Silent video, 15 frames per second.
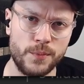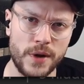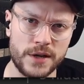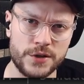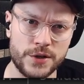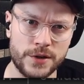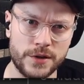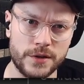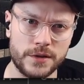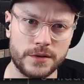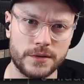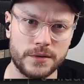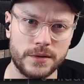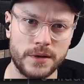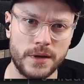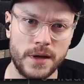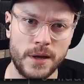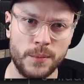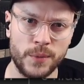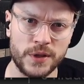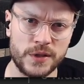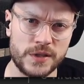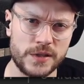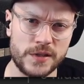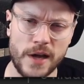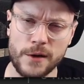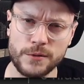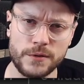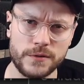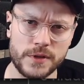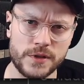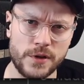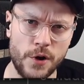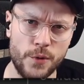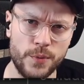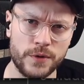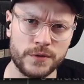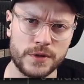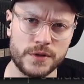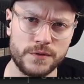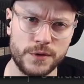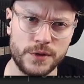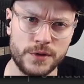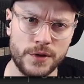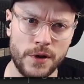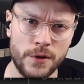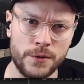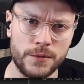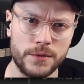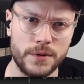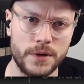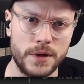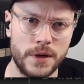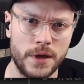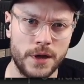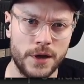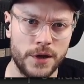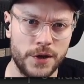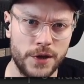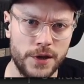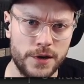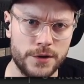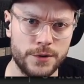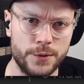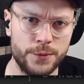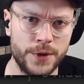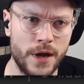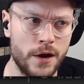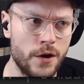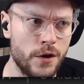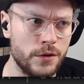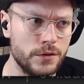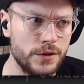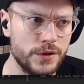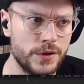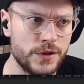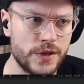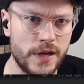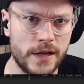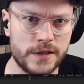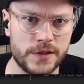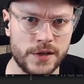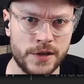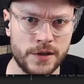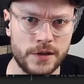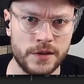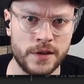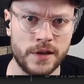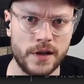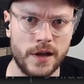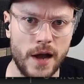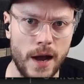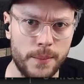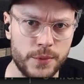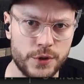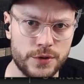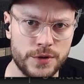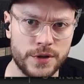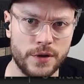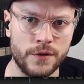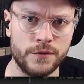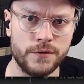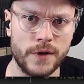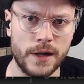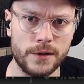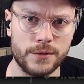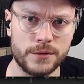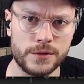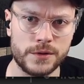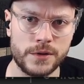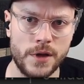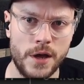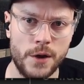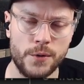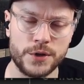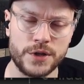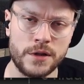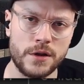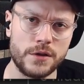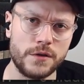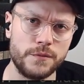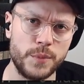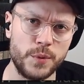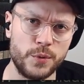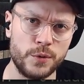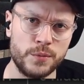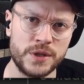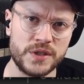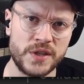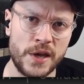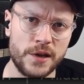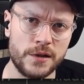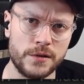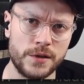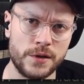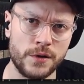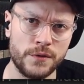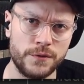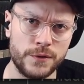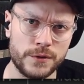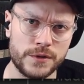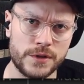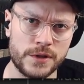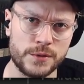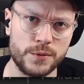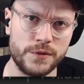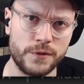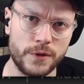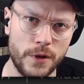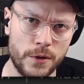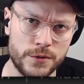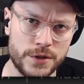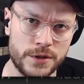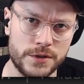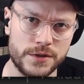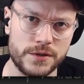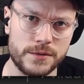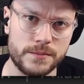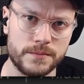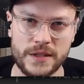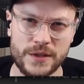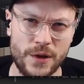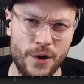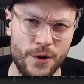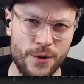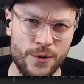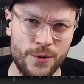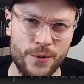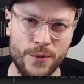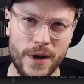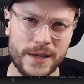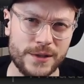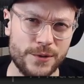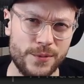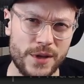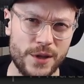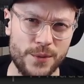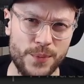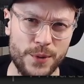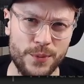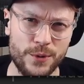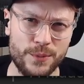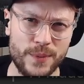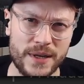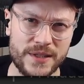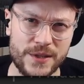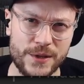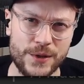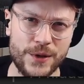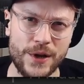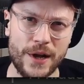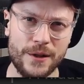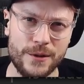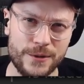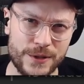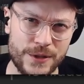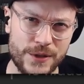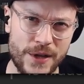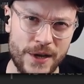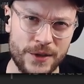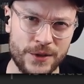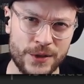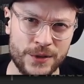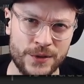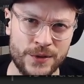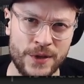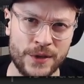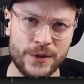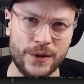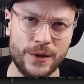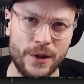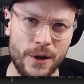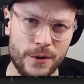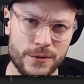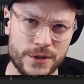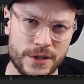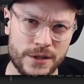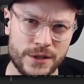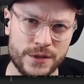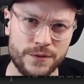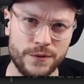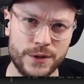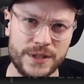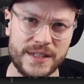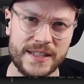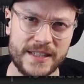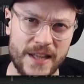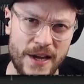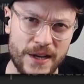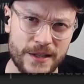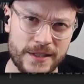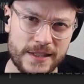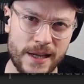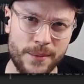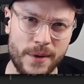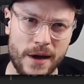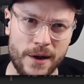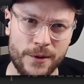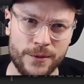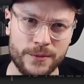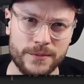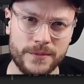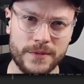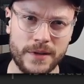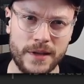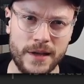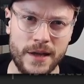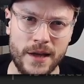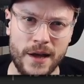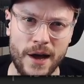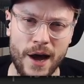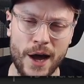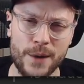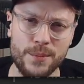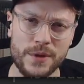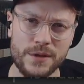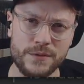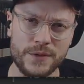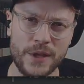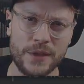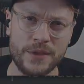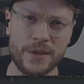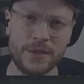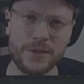batching. But this is out of the scope of this video. Here, we are only discussing the capturing of values, which a lot of people mistakenly confuses with closures. So why so many people basically hallucinated that closures freeze state somehow? I believe that the